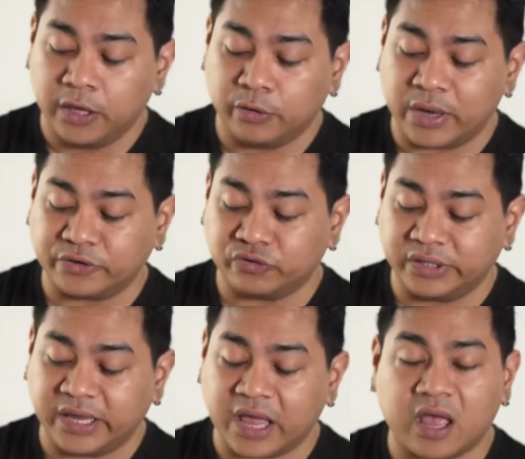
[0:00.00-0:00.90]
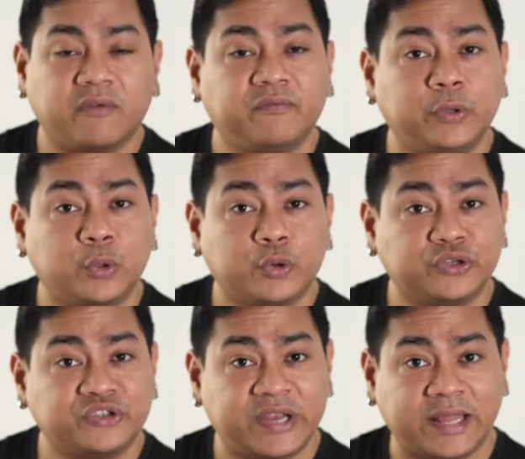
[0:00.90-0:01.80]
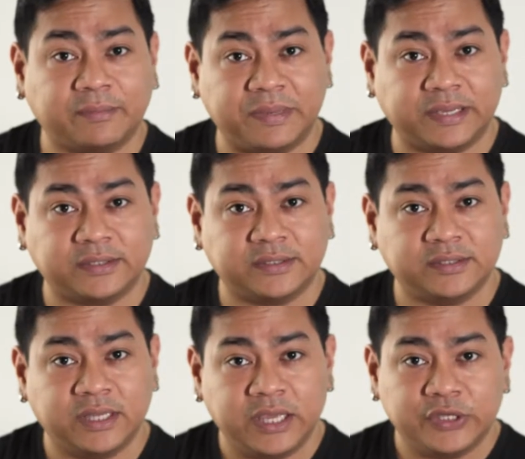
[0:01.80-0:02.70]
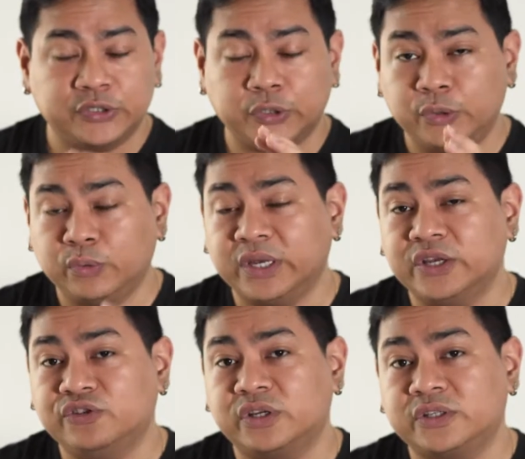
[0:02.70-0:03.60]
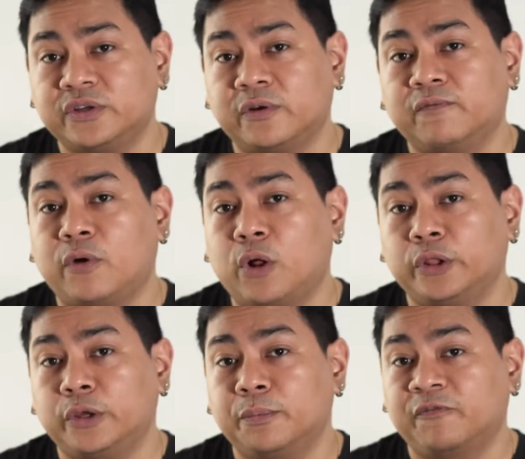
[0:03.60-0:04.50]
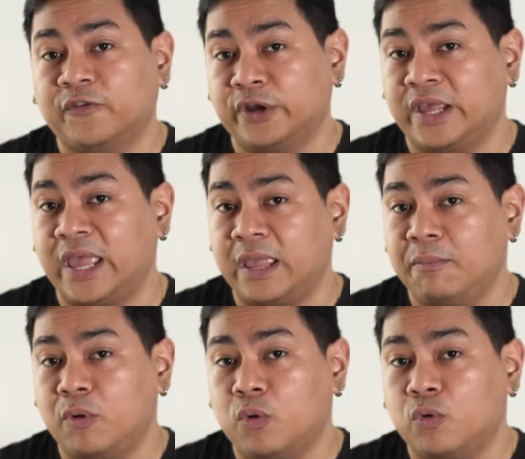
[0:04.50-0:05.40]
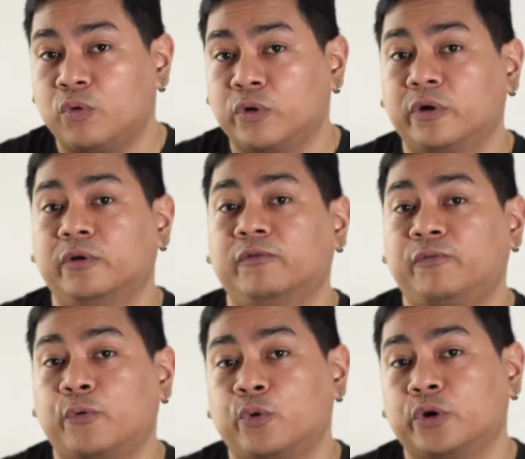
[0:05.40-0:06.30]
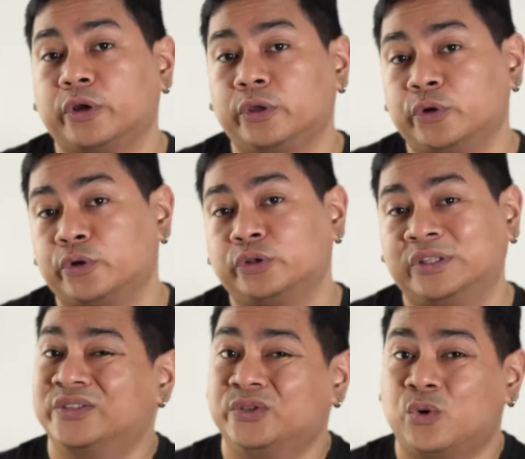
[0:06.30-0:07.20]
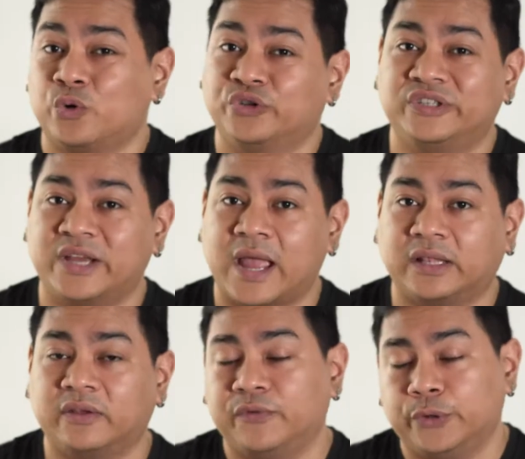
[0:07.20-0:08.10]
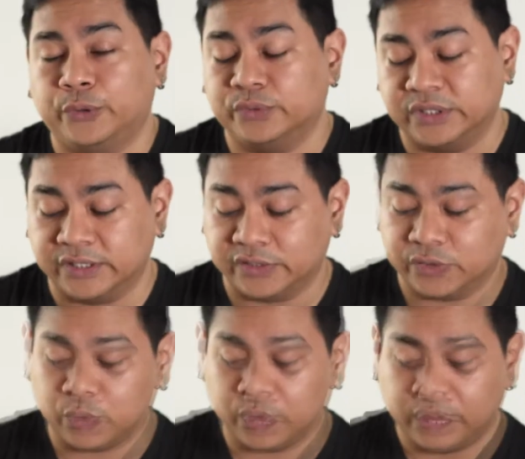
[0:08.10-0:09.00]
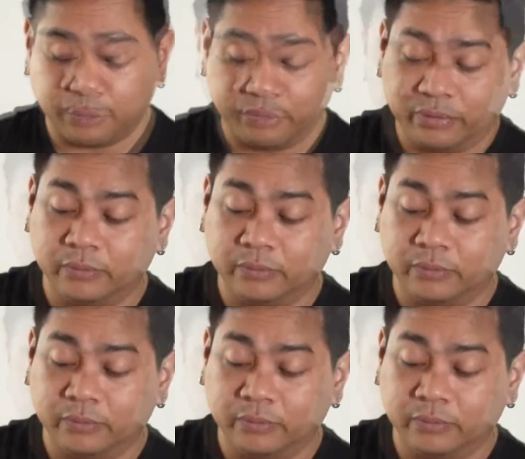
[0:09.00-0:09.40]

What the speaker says: you actually have your chat mix. So you can adjust your volume for game or for your Discord chat if you're using Discord. Now,